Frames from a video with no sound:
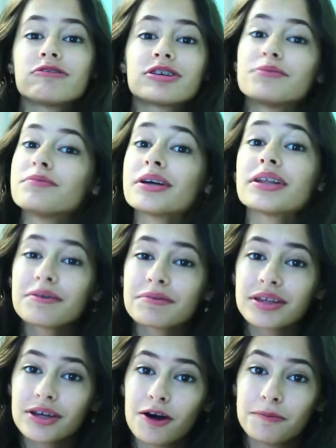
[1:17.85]
which I really,
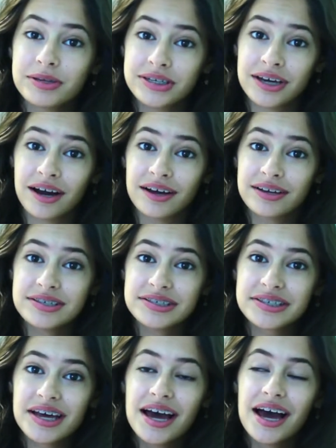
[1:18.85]
really hope it does.